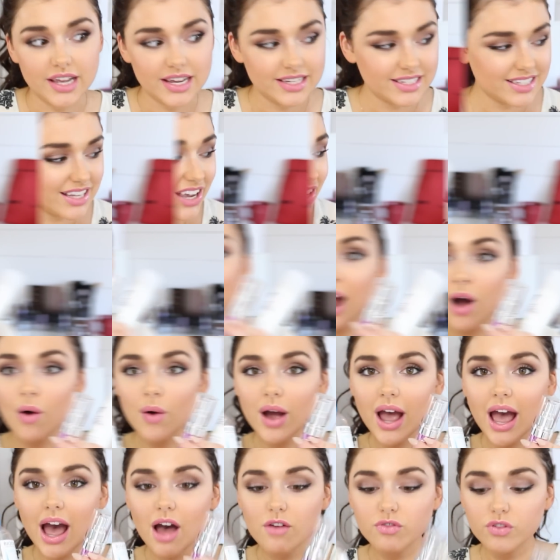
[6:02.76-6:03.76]
is nice. Okay now
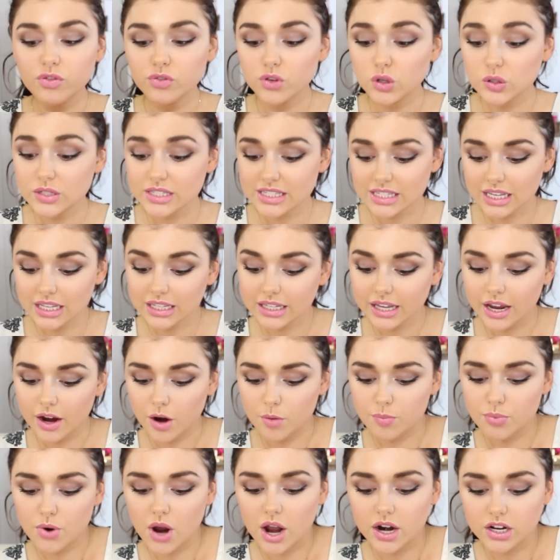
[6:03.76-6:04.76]
I have a few
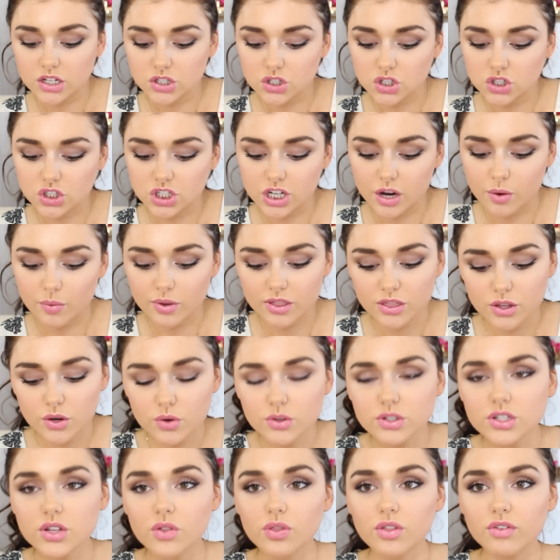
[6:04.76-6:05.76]
skincare products to share with
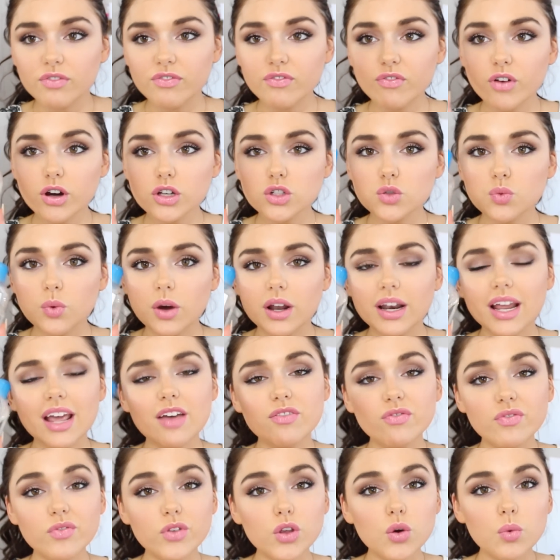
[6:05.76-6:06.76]
you so the first one
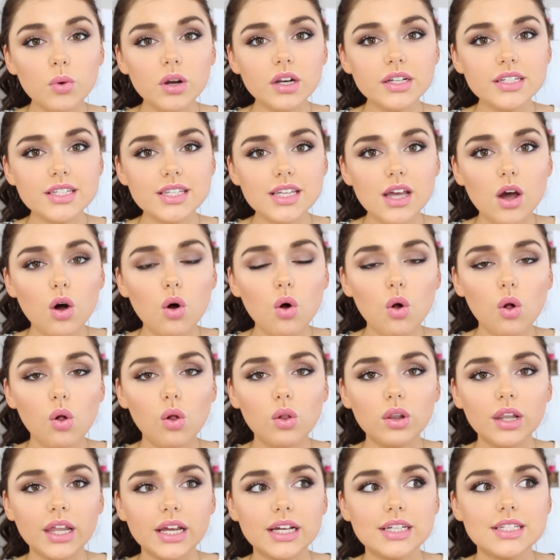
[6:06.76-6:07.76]
if you want to see a
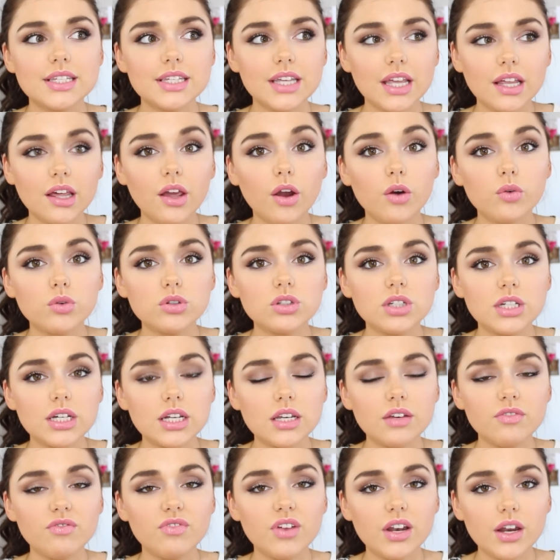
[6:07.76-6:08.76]
whole like skincare
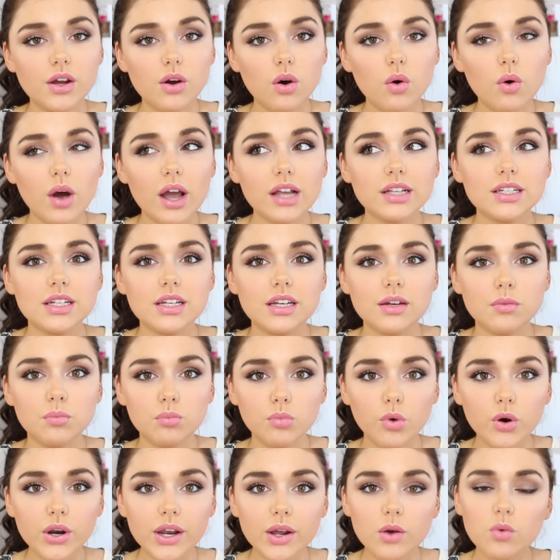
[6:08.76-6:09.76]
routine video I did a
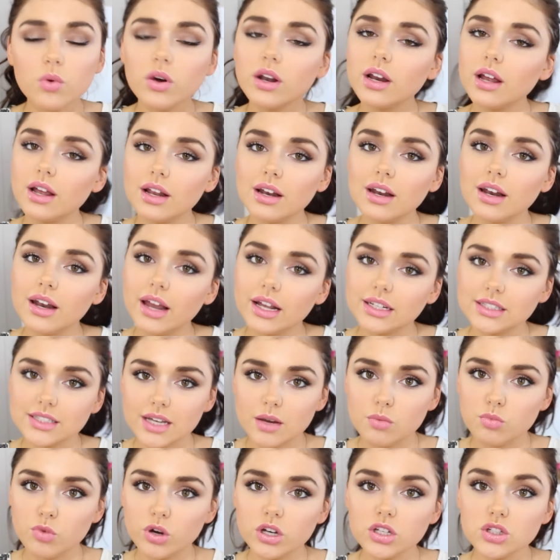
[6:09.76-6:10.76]
morning one and a
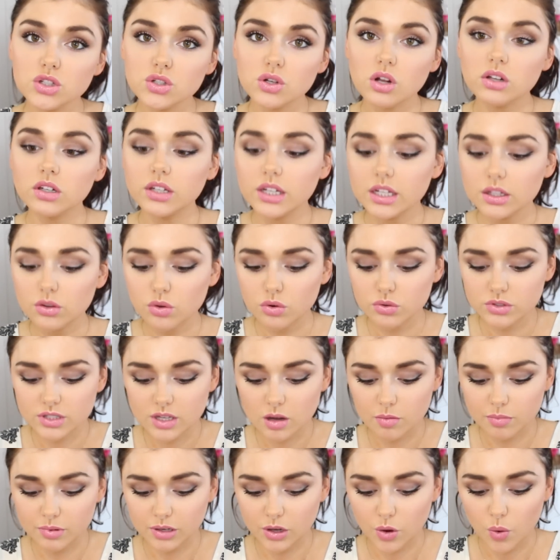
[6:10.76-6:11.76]
nighttime one so I'll link those
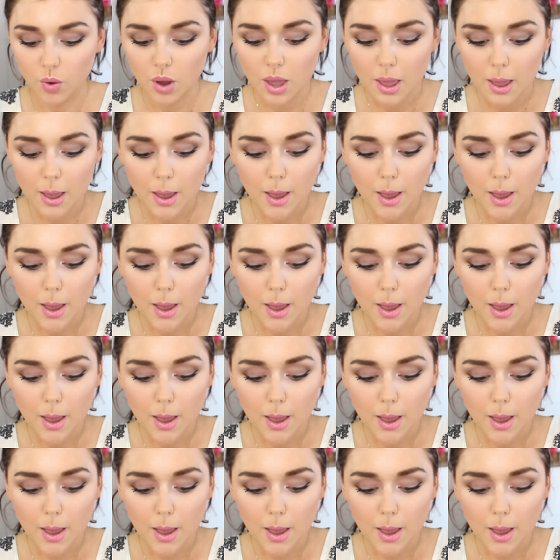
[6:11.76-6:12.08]
down below